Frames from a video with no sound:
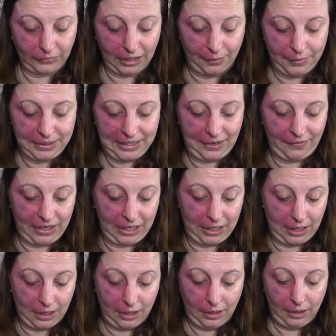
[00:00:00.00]
I was
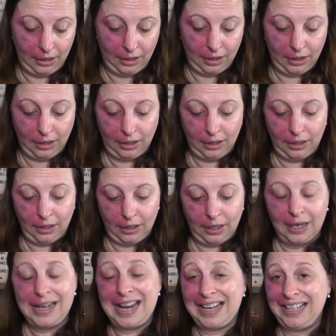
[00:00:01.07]
given
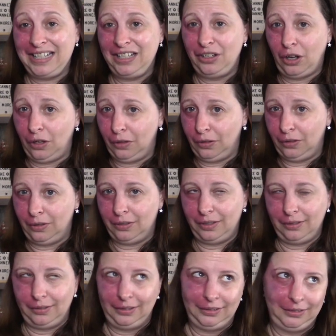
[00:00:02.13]

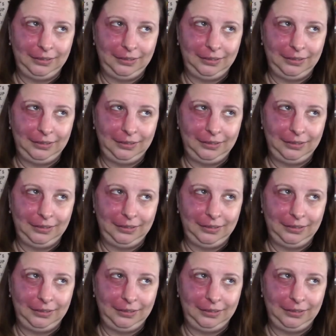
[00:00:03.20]
$90